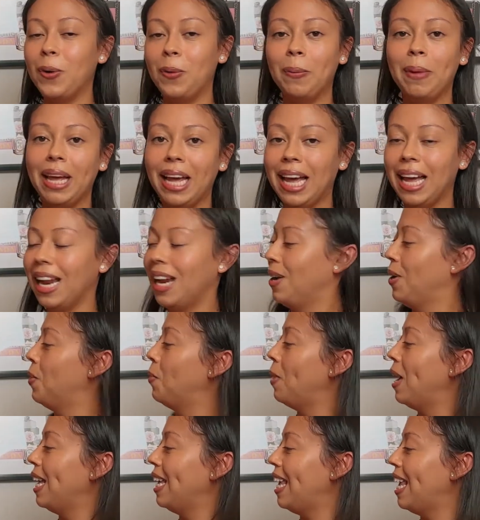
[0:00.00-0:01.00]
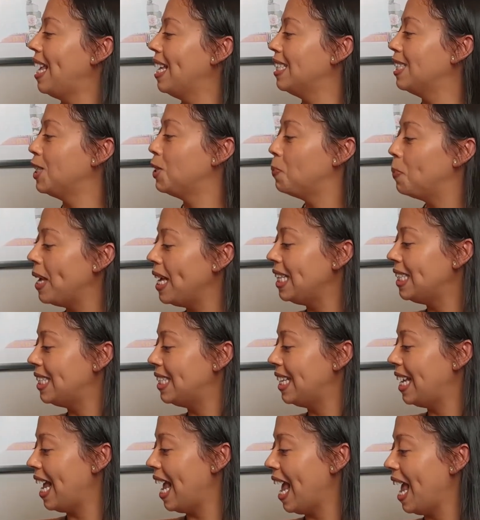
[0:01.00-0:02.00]
Oh my god, I don't know why I can't speak
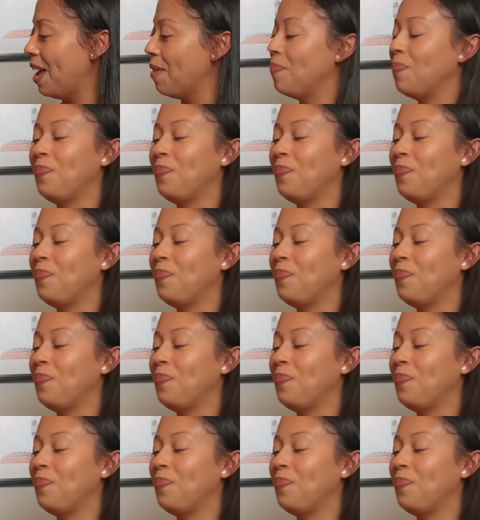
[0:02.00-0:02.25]
today.